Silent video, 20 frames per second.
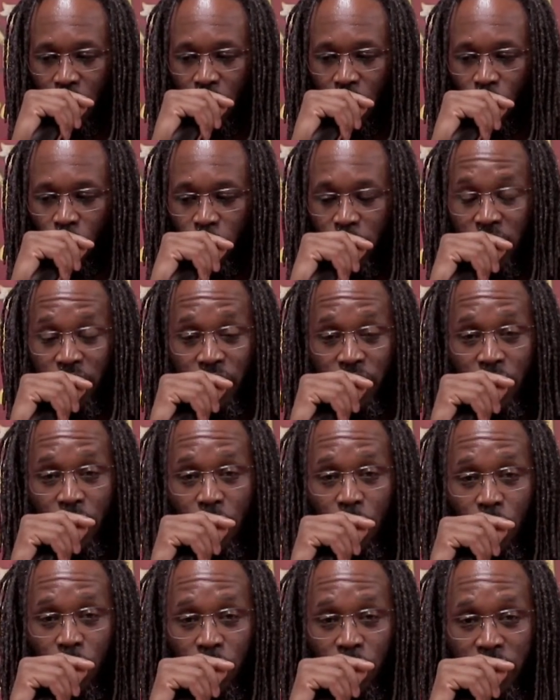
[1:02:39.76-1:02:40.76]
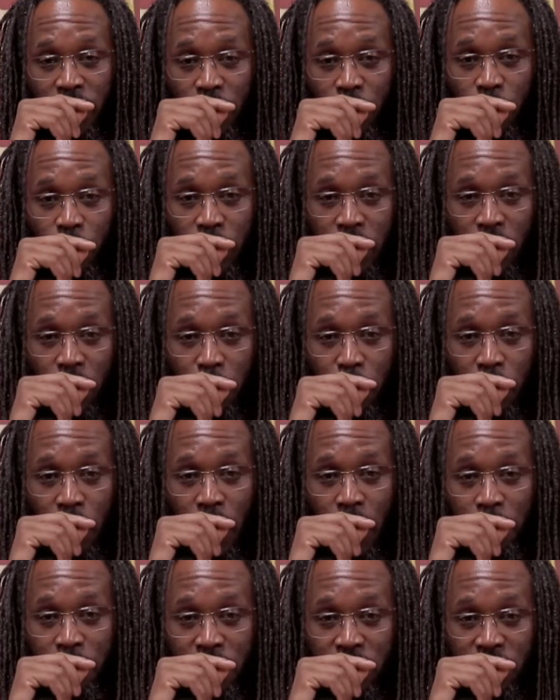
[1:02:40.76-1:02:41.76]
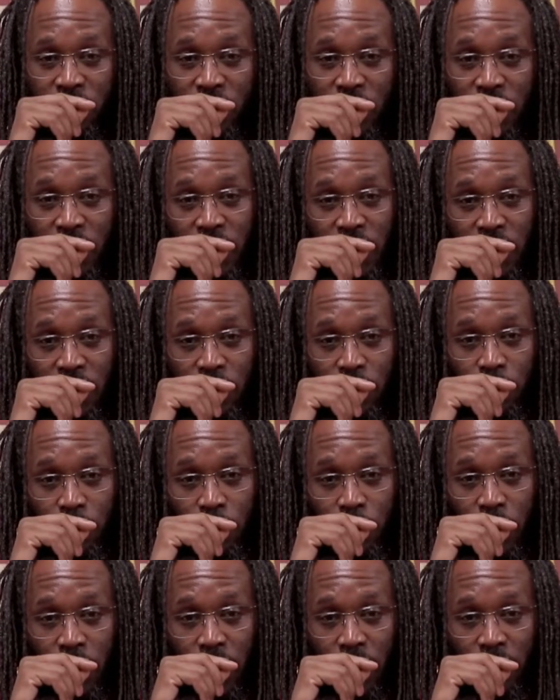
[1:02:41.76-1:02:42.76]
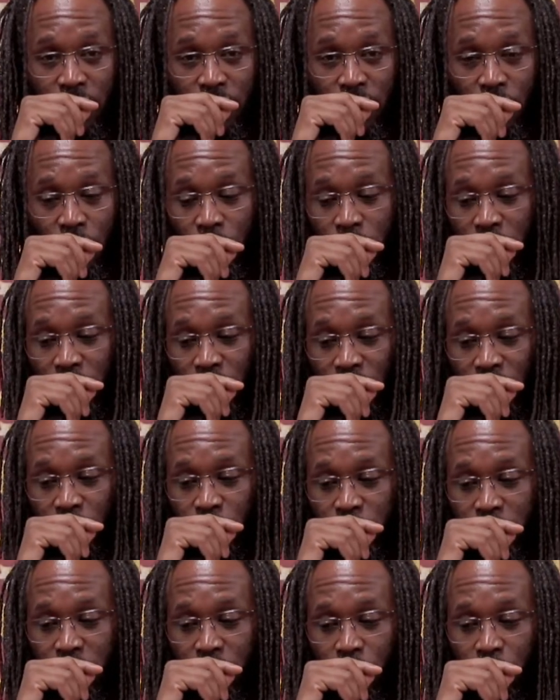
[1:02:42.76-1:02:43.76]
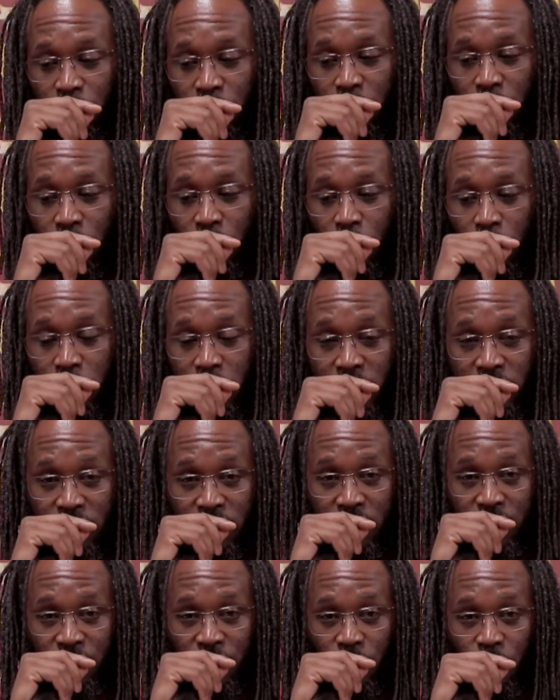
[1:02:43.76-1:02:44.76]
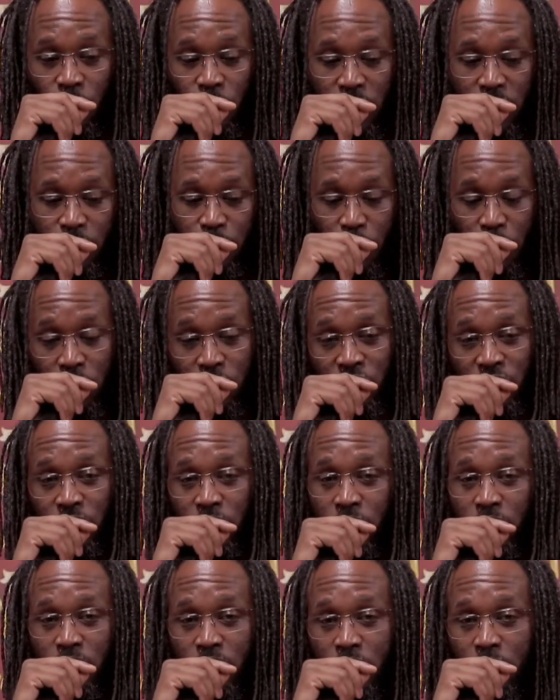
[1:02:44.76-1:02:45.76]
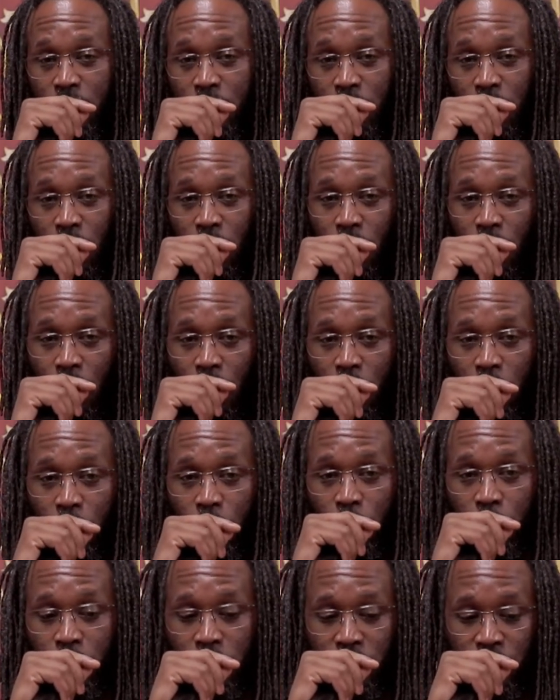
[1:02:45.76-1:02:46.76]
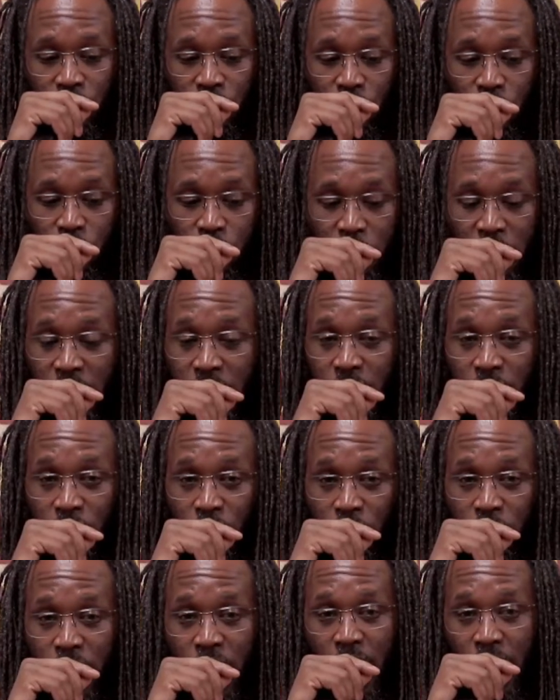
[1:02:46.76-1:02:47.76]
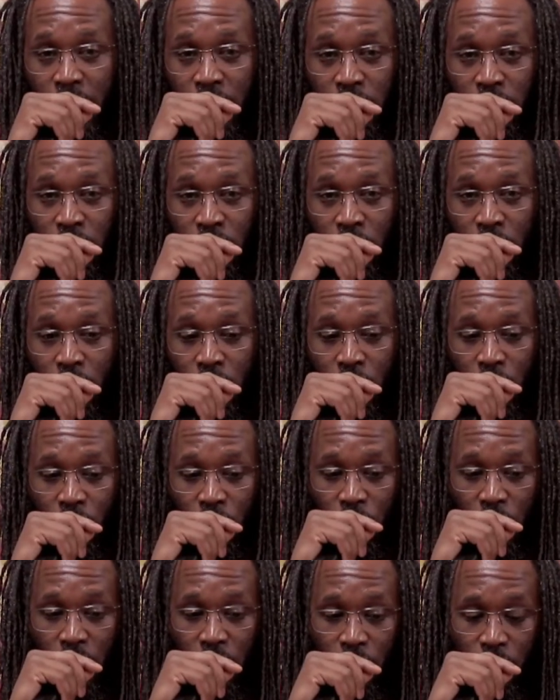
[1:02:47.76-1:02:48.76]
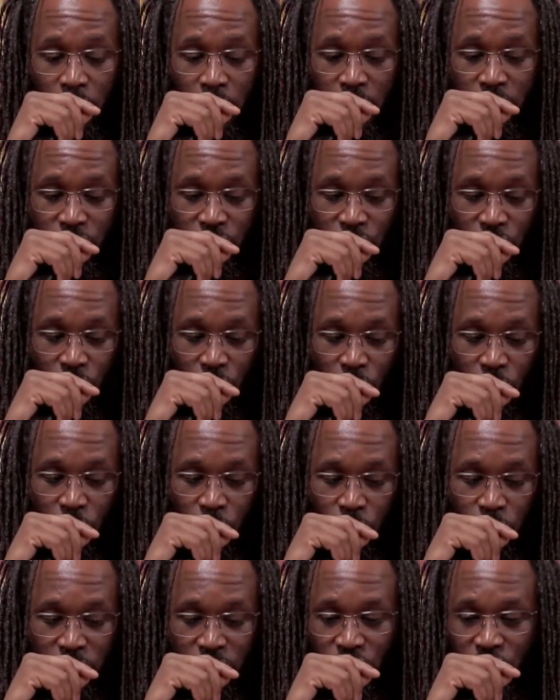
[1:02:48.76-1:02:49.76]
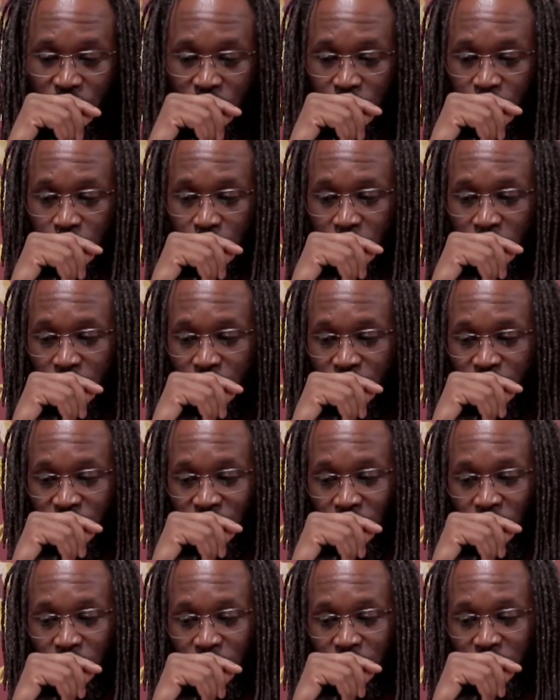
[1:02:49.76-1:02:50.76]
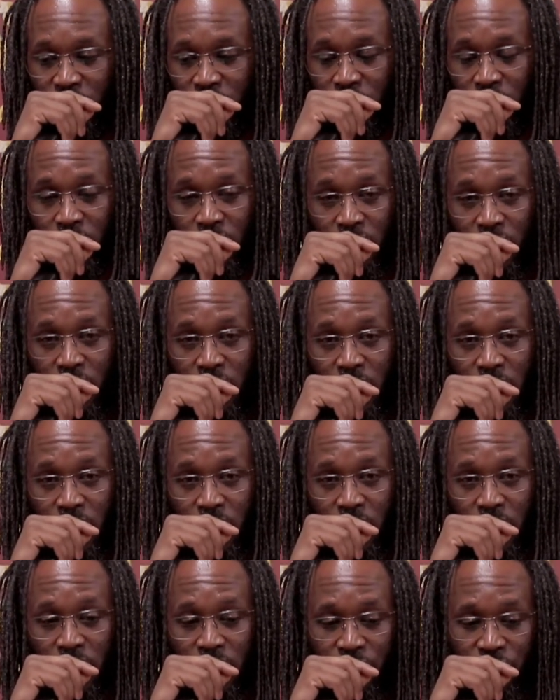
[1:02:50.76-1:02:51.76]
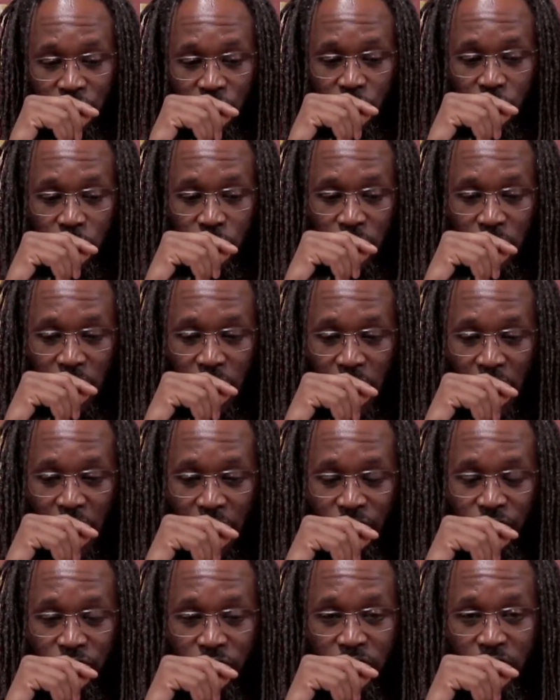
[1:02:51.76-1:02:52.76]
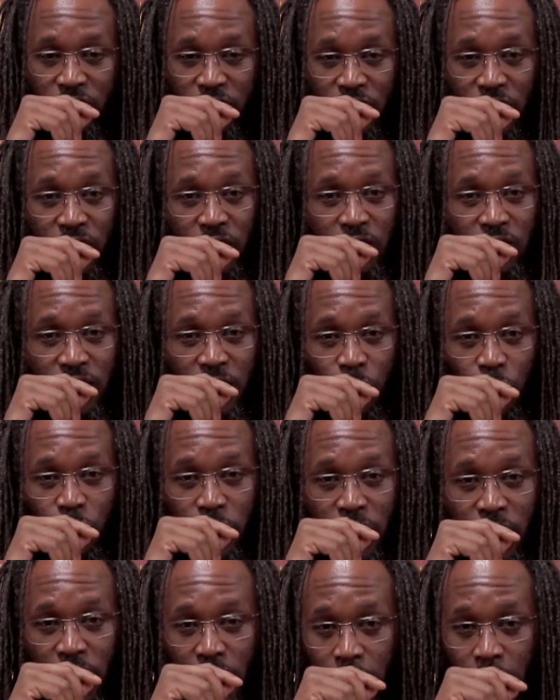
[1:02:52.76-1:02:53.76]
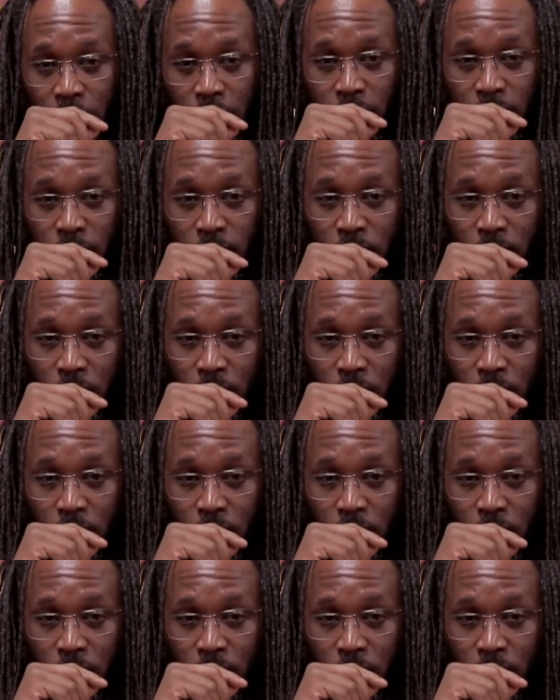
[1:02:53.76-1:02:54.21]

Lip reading: know that we are promised the kingdom, right? The only thing we don't know is if we personally are going to make it or not, right? And so we should be fervent in doing everything that we can